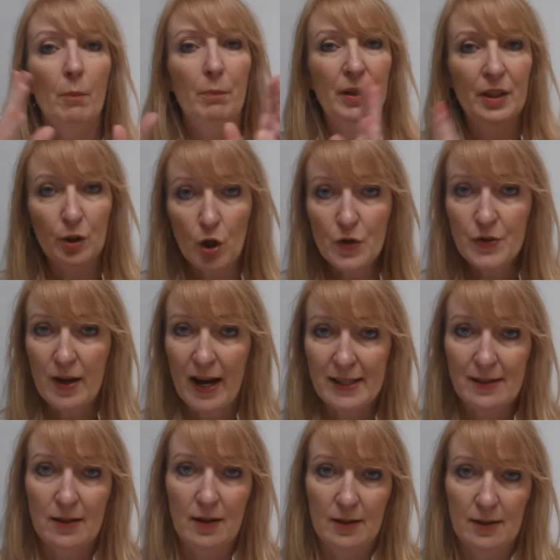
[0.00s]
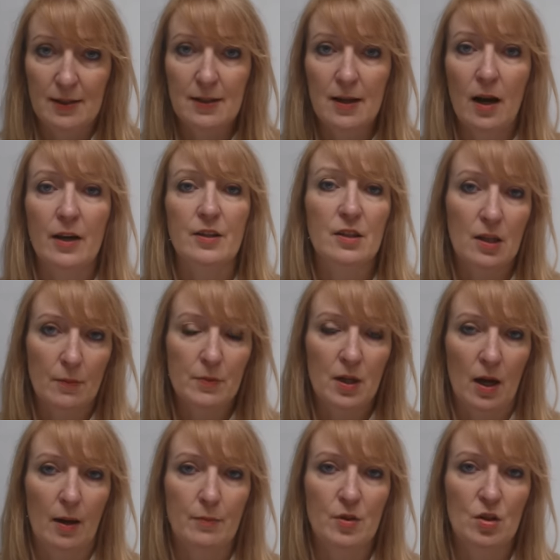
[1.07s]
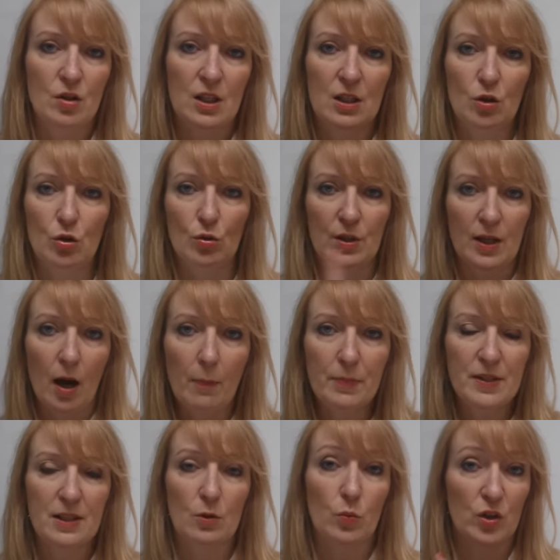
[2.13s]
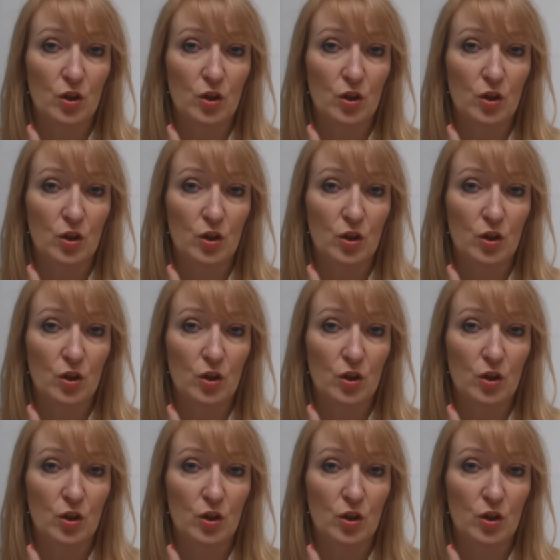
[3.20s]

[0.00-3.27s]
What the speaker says: But it also has another side. Sometimes you need to do the opposite,